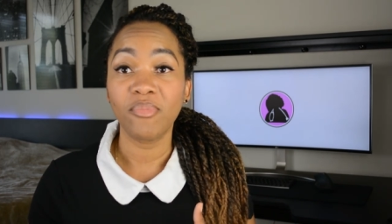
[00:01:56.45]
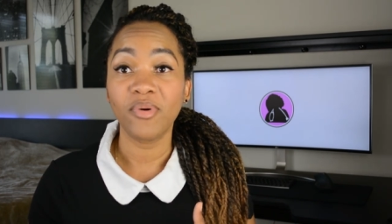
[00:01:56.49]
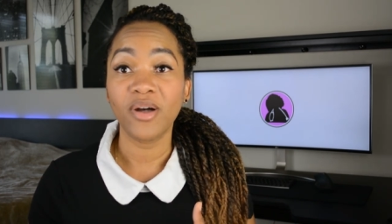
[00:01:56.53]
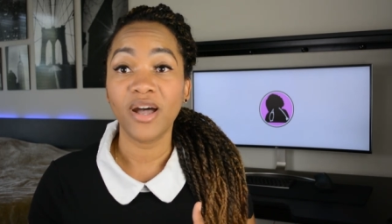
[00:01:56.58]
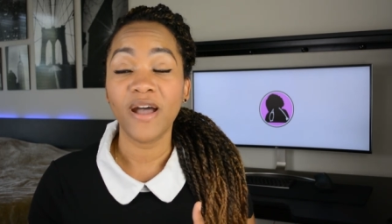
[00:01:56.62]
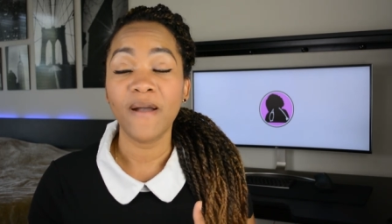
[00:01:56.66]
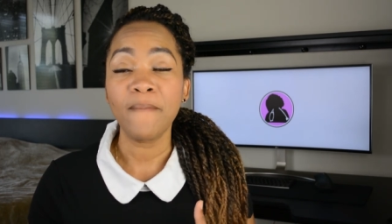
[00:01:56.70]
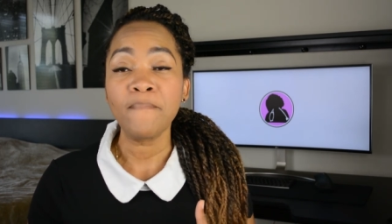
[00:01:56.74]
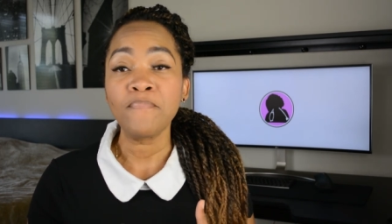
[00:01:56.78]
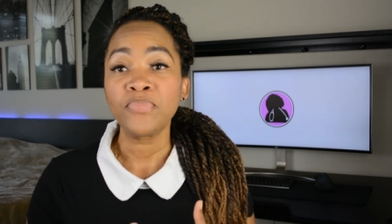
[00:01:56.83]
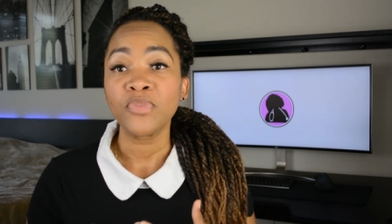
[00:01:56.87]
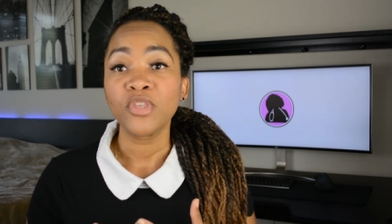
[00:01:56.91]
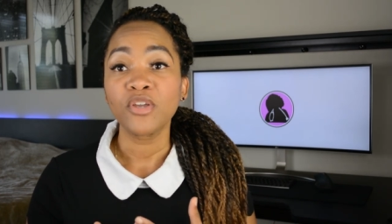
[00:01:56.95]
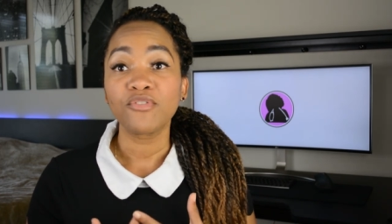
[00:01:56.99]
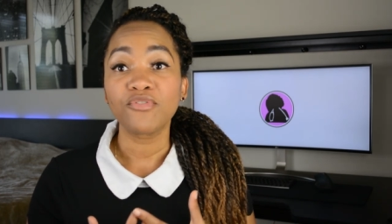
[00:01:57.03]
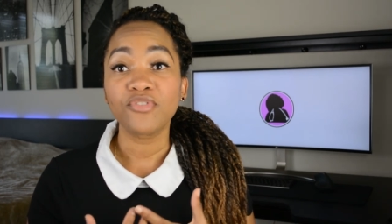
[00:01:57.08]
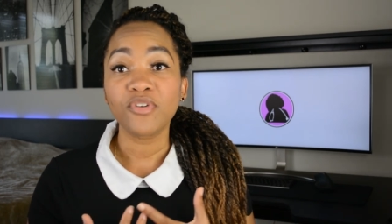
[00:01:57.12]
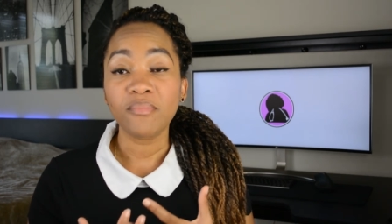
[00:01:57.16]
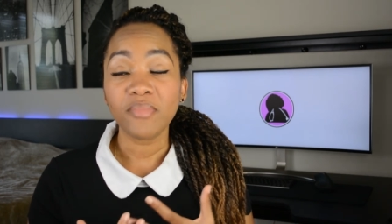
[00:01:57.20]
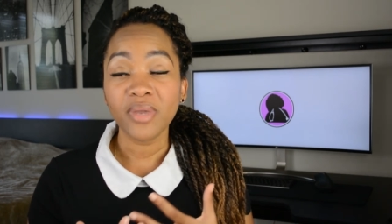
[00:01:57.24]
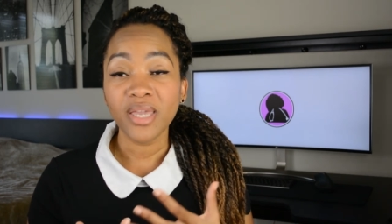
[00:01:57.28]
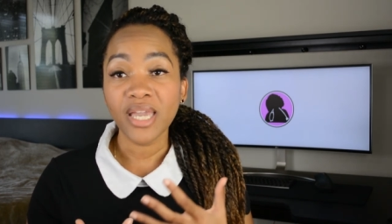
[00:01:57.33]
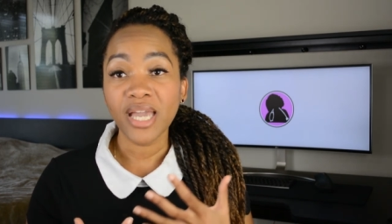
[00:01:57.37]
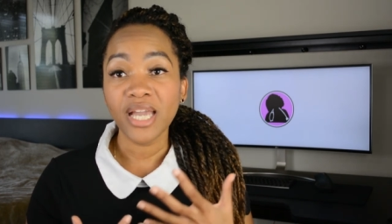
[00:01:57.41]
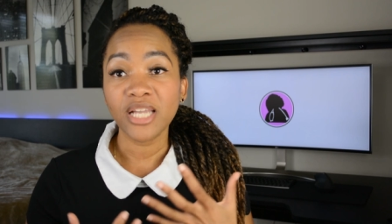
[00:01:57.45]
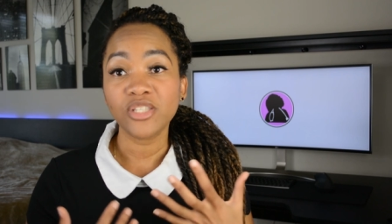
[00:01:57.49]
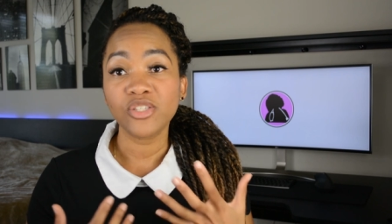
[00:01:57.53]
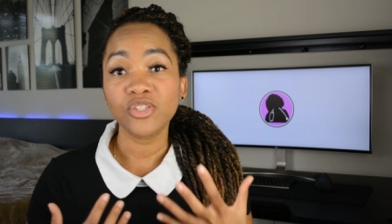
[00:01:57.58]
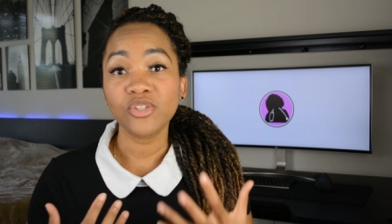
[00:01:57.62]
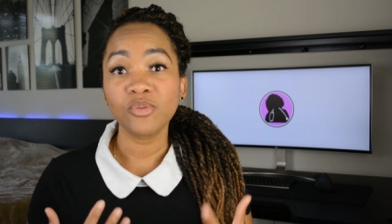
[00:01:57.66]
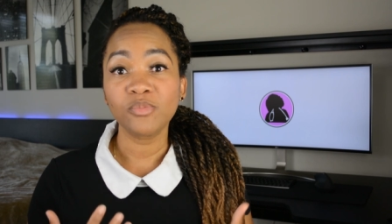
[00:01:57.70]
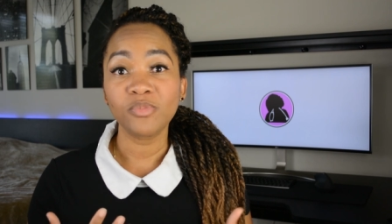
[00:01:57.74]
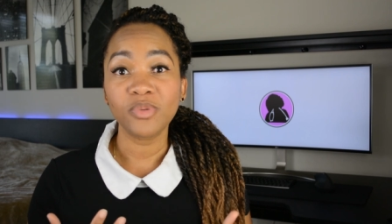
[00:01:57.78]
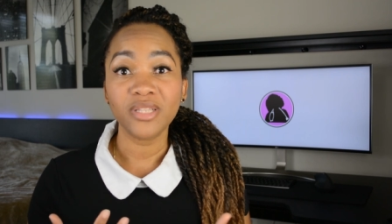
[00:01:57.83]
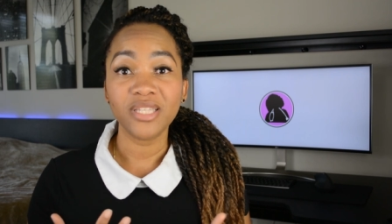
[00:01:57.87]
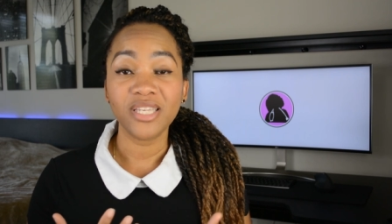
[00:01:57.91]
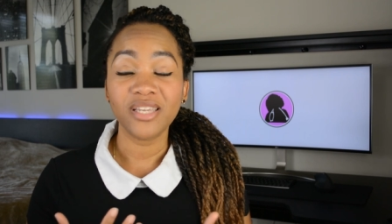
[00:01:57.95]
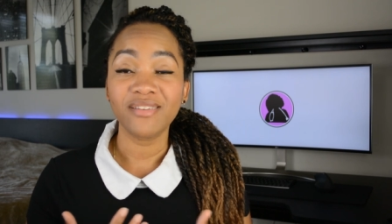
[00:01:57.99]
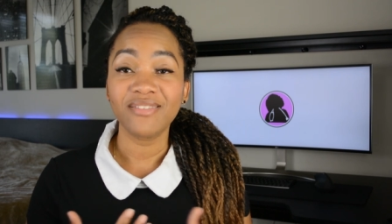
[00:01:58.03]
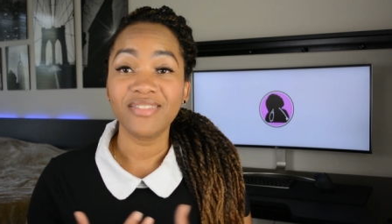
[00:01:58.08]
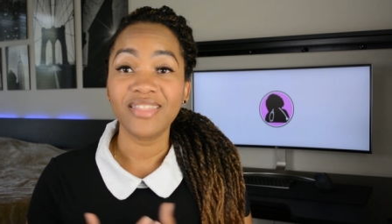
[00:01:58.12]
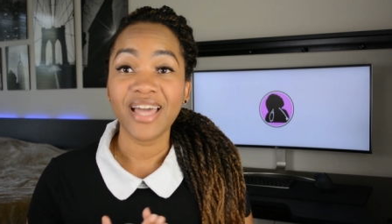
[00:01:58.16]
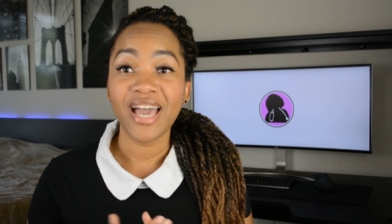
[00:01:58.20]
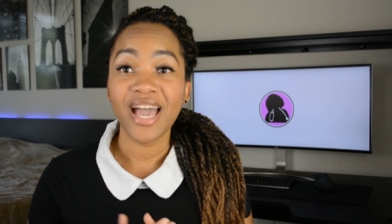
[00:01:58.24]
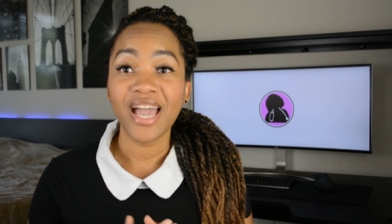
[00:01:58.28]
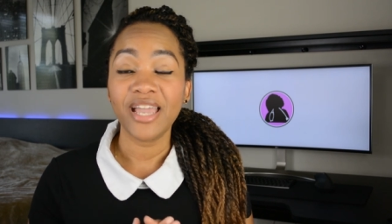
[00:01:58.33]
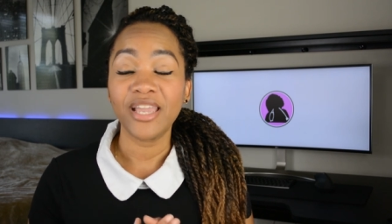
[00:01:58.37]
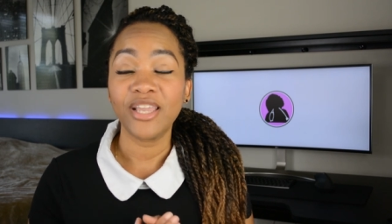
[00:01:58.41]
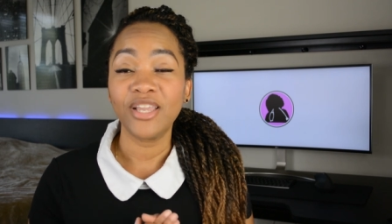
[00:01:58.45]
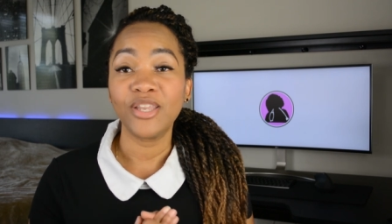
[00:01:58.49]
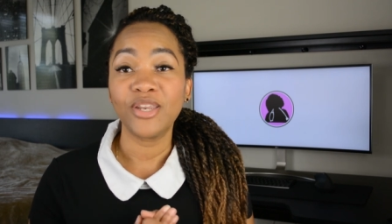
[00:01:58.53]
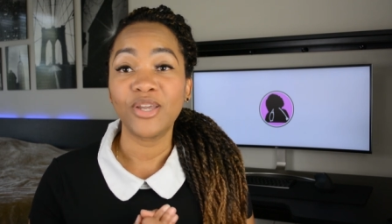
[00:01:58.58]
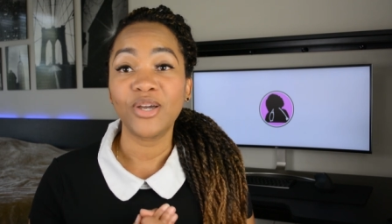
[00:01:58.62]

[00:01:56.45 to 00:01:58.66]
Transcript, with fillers: But for me, I do believe that,